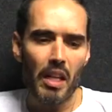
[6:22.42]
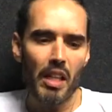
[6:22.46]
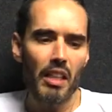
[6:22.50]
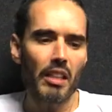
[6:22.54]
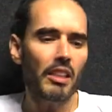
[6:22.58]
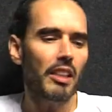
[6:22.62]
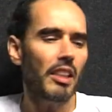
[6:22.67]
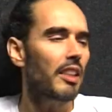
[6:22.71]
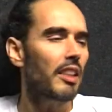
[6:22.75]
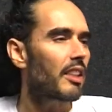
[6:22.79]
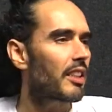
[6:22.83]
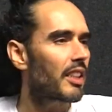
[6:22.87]
Why don't
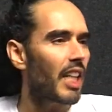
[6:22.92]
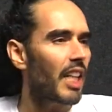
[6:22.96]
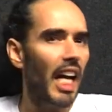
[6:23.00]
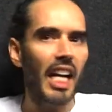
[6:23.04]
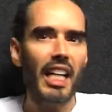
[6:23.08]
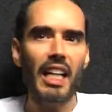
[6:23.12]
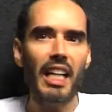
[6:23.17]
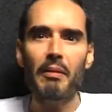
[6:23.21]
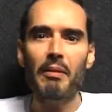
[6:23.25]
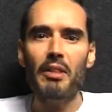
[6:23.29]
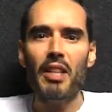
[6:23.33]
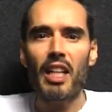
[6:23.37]
you just
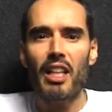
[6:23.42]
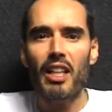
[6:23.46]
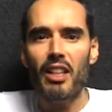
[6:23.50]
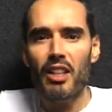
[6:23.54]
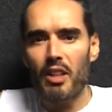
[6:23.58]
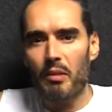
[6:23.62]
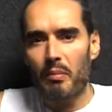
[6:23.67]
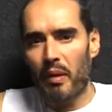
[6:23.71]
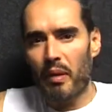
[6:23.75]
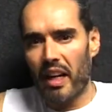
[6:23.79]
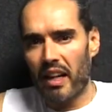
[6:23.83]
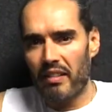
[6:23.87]
stand up and say,
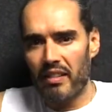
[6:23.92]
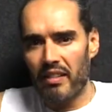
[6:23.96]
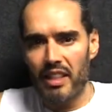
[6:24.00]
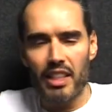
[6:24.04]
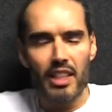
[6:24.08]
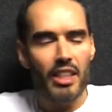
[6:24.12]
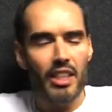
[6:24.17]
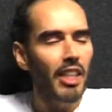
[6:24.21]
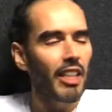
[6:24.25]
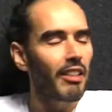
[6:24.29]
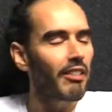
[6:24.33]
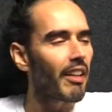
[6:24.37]
"Look,
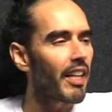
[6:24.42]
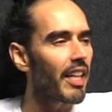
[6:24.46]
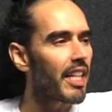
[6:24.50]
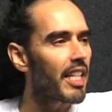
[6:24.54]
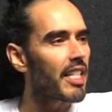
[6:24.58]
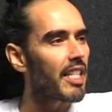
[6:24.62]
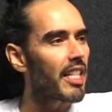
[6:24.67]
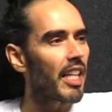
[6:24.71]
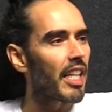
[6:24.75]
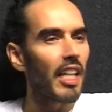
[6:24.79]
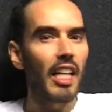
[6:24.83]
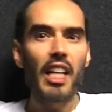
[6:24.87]
parent, you're
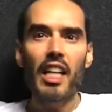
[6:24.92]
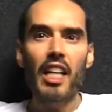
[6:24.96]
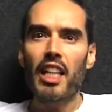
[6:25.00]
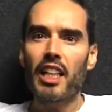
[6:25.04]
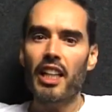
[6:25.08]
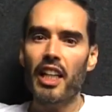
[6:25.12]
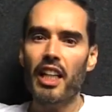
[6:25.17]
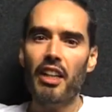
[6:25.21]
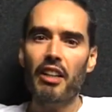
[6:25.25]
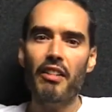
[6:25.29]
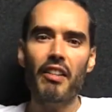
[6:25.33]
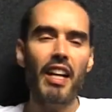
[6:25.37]
crazy.
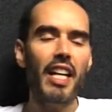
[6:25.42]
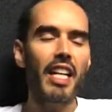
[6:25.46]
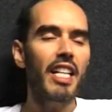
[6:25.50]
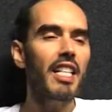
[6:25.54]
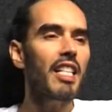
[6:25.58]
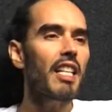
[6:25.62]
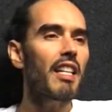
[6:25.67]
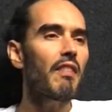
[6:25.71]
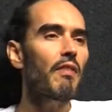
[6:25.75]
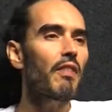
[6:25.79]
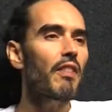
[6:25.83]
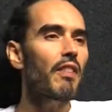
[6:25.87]
You're
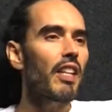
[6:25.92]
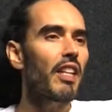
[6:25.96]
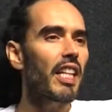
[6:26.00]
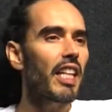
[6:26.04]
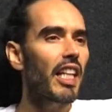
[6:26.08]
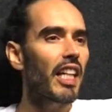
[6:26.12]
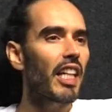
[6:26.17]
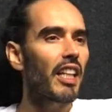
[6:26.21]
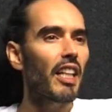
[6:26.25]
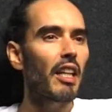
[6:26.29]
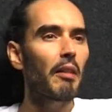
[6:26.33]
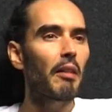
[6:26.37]
crazy for
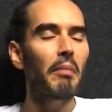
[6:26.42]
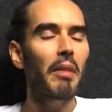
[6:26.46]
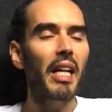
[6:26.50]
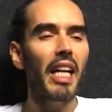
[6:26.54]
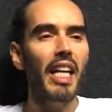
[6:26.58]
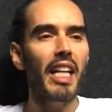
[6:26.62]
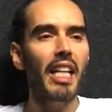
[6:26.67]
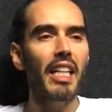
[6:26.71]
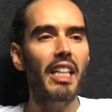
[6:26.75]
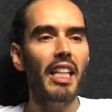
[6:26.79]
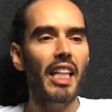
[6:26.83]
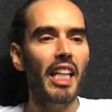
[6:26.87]
thinking that a
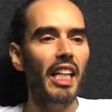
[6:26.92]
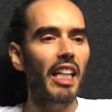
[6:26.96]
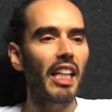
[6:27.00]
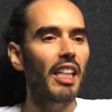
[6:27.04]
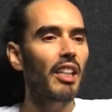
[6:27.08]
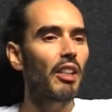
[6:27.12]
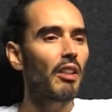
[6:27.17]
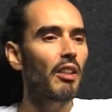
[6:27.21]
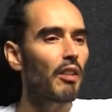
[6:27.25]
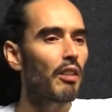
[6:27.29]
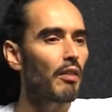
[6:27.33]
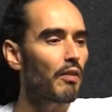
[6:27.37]
man in
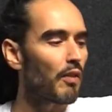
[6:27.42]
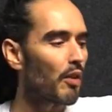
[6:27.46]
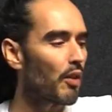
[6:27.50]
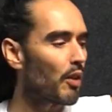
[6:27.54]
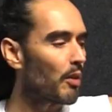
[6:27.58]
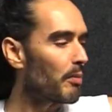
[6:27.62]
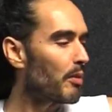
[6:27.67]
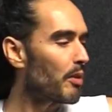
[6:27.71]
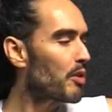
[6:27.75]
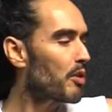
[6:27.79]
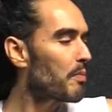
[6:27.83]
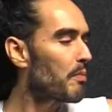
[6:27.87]

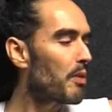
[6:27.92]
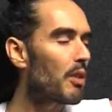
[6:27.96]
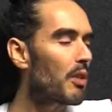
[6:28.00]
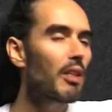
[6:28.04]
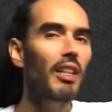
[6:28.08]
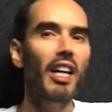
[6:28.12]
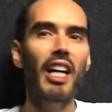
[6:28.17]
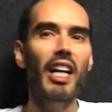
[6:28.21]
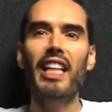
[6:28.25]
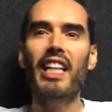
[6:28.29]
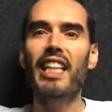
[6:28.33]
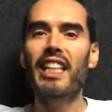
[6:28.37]
uniform who's more
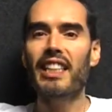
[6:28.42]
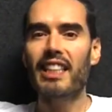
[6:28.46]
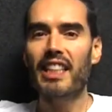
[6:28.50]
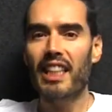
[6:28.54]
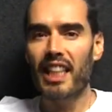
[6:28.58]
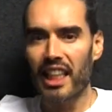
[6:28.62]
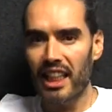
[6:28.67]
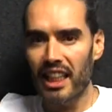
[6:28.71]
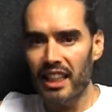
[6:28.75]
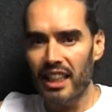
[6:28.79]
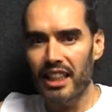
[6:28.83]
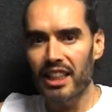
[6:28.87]
likely to
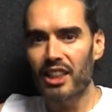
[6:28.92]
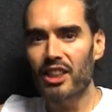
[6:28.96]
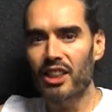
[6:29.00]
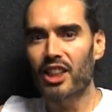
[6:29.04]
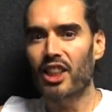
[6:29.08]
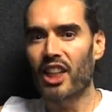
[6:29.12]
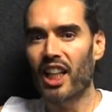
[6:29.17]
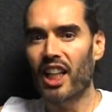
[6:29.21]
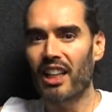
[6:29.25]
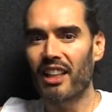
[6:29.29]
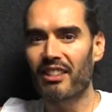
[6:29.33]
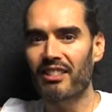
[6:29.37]
kill your
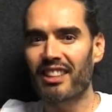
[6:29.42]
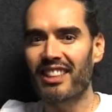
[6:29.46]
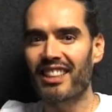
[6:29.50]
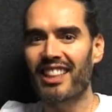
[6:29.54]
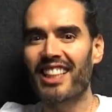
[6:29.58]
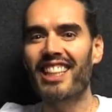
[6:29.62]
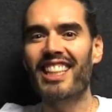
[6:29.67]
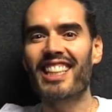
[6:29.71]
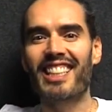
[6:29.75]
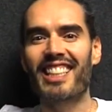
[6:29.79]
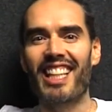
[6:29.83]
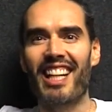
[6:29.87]
child
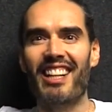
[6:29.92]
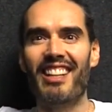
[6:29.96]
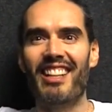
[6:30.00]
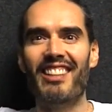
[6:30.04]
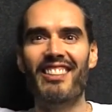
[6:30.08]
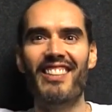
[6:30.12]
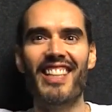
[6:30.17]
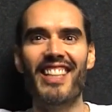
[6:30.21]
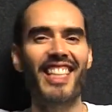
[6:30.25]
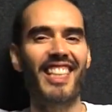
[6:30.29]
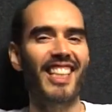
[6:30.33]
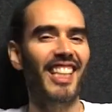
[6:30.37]
than a
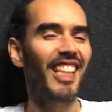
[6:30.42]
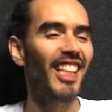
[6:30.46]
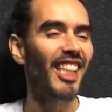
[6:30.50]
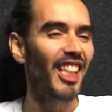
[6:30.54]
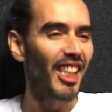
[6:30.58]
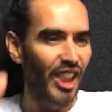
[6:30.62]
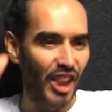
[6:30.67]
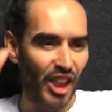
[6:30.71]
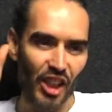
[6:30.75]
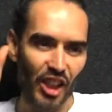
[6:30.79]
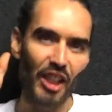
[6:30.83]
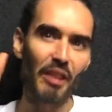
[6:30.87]
terrorist
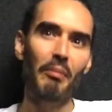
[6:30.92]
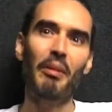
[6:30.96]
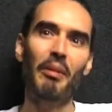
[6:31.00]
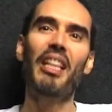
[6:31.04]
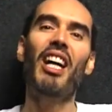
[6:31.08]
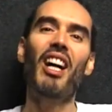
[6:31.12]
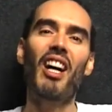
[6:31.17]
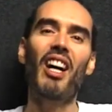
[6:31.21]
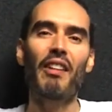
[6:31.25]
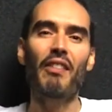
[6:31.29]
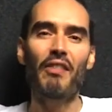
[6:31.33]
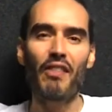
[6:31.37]
shouldn't be
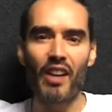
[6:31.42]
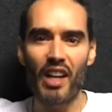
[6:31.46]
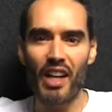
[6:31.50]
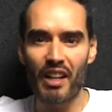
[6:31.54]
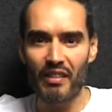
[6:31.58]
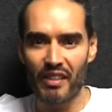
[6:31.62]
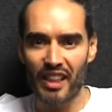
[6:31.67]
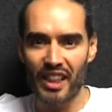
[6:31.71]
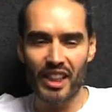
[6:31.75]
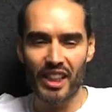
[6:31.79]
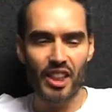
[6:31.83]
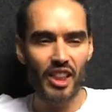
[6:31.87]

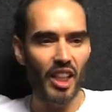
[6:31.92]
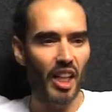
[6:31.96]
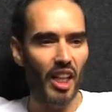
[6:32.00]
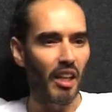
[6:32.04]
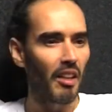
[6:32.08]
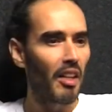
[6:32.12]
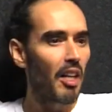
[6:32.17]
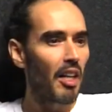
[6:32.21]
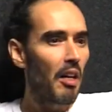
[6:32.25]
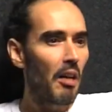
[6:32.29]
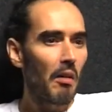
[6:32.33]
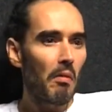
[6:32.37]
high-fiving your
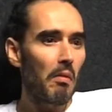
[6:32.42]
child."